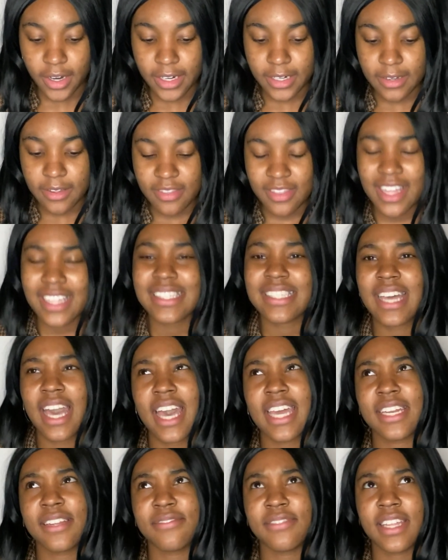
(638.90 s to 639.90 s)
that's
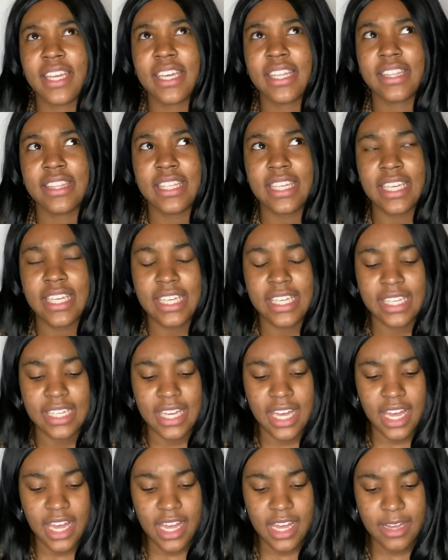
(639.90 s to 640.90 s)
kind of like the
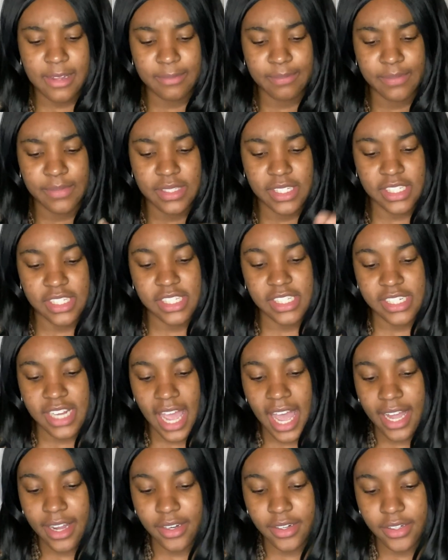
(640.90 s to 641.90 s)

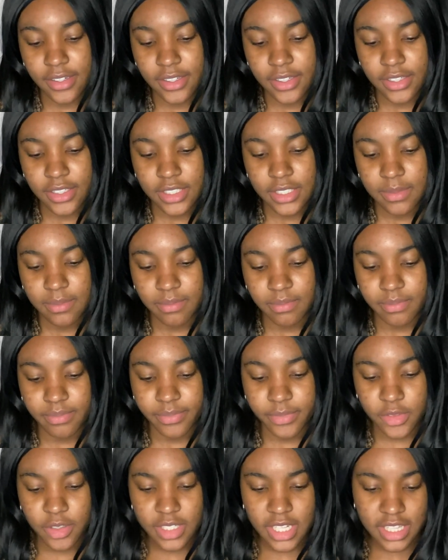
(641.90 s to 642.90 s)
staggered,
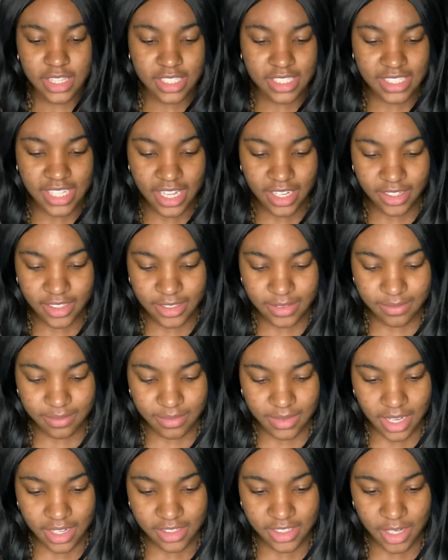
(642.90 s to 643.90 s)
or not the staggered,
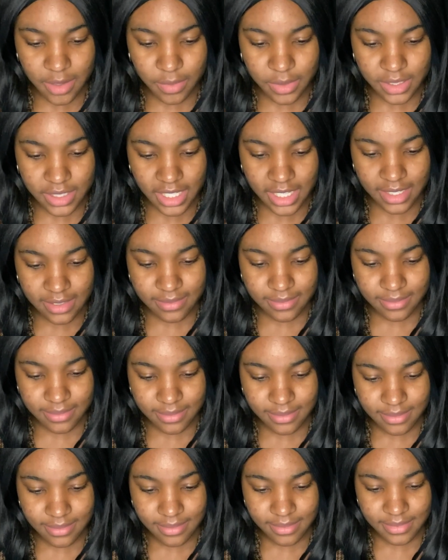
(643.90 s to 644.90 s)
how should I word that?
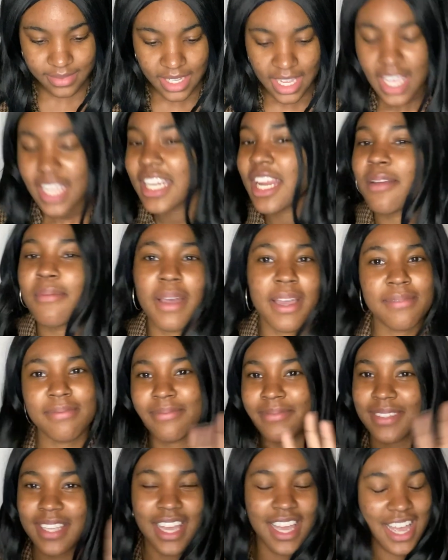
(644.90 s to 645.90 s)
Never mind,
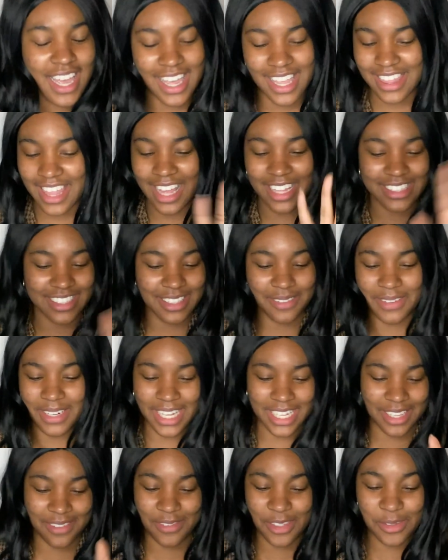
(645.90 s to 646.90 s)
let me
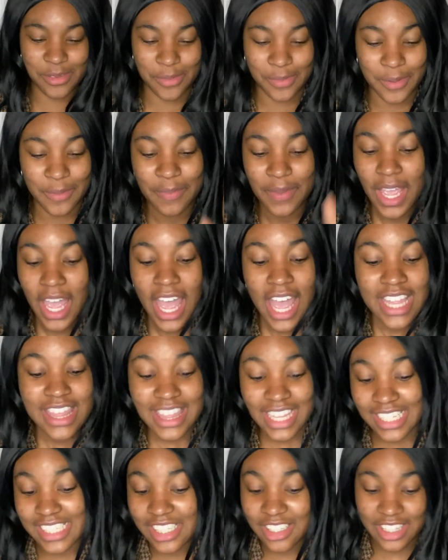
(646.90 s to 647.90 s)
not confuse people.
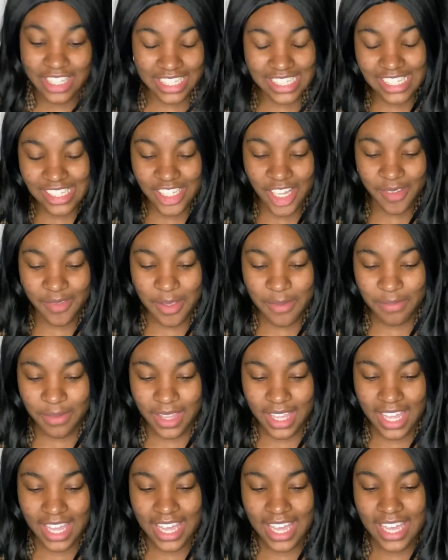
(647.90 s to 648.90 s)
So the installment
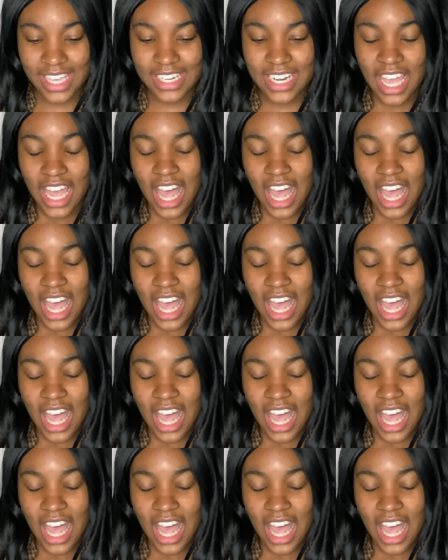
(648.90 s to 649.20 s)
plan